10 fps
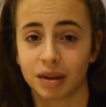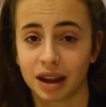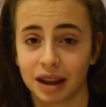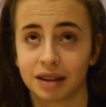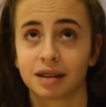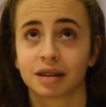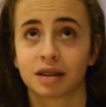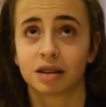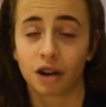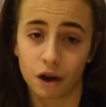He is
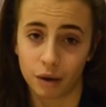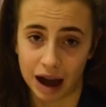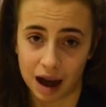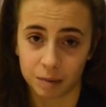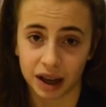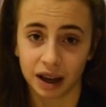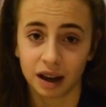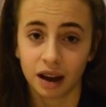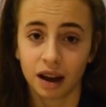so happy,